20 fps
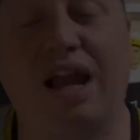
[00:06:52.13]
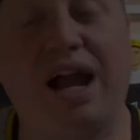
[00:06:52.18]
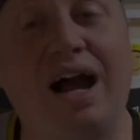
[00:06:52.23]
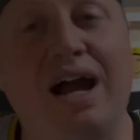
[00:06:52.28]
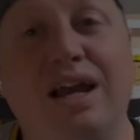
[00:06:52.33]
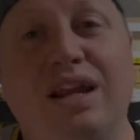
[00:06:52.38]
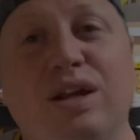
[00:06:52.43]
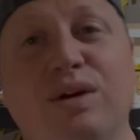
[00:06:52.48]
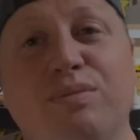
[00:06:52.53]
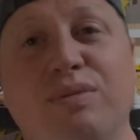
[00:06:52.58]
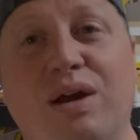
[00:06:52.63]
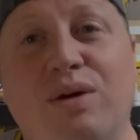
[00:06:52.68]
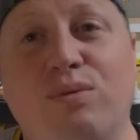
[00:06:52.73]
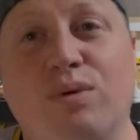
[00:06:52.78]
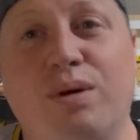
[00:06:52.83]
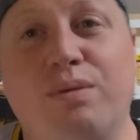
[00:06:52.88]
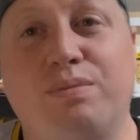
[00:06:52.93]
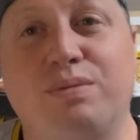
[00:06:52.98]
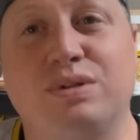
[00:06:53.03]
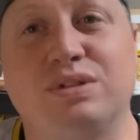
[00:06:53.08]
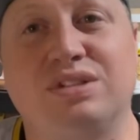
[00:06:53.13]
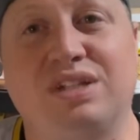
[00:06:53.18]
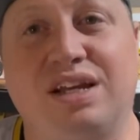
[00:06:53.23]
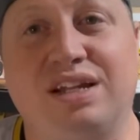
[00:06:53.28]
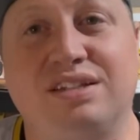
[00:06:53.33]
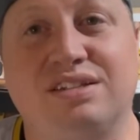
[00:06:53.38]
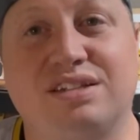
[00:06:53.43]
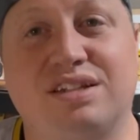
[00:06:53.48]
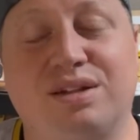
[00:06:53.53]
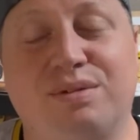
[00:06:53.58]
item that
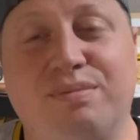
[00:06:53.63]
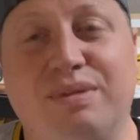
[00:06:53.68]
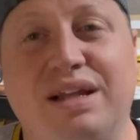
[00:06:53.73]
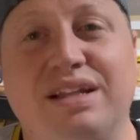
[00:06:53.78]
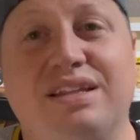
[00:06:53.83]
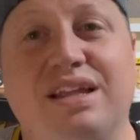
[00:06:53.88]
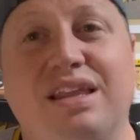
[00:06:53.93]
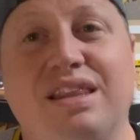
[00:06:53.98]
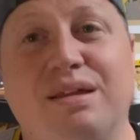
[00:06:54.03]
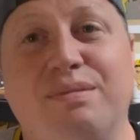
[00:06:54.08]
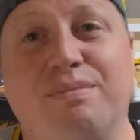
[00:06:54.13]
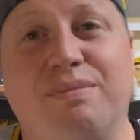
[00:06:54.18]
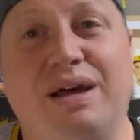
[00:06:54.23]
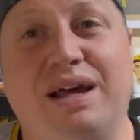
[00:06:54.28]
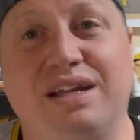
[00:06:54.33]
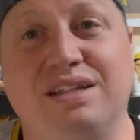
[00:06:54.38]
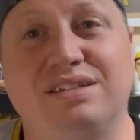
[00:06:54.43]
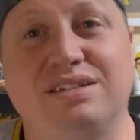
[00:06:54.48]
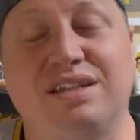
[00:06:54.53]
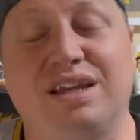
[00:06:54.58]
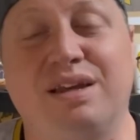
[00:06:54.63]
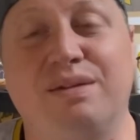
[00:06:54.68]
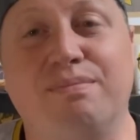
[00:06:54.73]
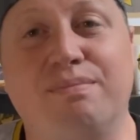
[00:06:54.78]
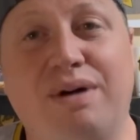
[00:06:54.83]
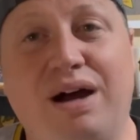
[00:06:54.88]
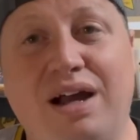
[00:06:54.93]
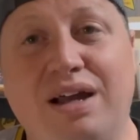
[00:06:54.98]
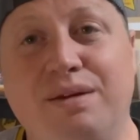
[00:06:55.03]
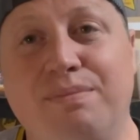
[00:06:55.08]
represents Clemente the best, in
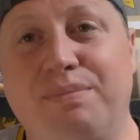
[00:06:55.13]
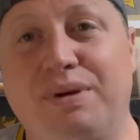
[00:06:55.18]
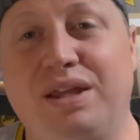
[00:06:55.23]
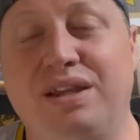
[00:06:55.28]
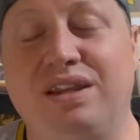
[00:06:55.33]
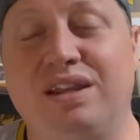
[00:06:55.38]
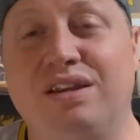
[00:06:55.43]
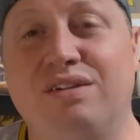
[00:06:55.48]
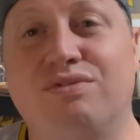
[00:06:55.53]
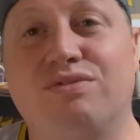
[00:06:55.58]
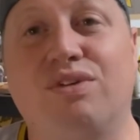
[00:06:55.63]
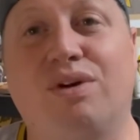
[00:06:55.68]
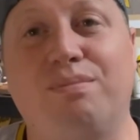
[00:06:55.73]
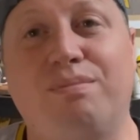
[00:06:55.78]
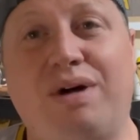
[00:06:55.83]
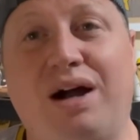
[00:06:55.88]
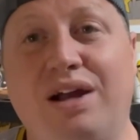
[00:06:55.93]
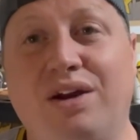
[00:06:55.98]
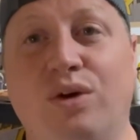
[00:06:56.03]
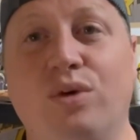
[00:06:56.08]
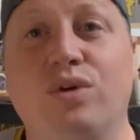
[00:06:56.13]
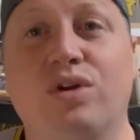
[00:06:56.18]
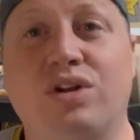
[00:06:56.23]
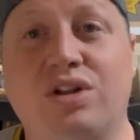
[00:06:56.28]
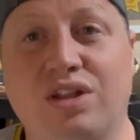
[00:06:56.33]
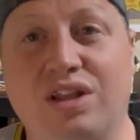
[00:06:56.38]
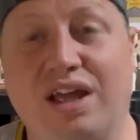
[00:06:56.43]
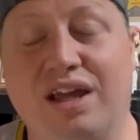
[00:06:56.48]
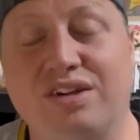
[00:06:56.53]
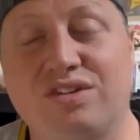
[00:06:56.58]
my opinion, from my own
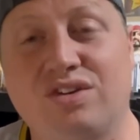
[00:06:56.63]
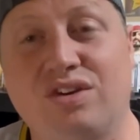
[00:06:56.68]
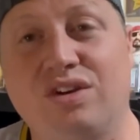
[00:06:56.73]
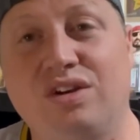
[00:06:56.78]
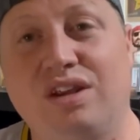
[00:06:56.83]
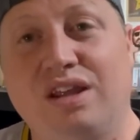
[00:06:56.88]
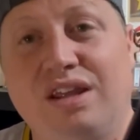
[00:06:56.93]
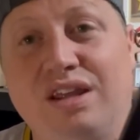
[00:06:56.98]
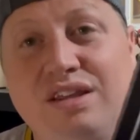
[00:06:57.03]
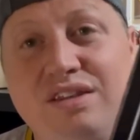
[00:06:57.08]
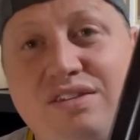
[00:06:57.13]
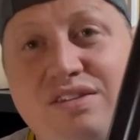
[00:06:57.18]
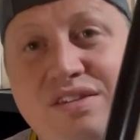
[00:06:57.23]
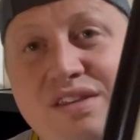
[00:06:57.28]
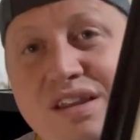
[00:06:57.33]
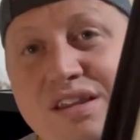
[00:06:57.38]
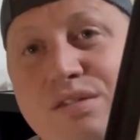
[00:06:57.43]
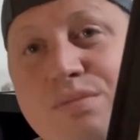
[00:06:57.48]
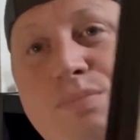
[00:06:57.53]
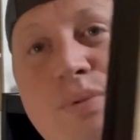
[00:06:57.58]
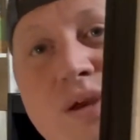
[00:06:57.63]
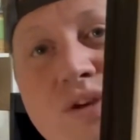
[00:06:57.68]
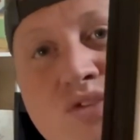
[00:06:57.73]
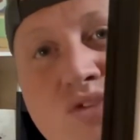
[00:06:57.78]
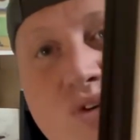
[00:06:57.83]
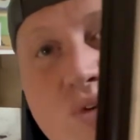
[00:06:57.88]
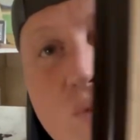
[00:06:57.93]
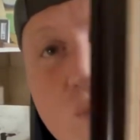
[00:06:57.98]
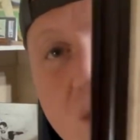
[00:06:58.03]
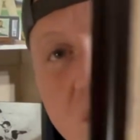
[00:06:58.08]
collection, is this
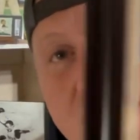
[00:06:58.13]
picture right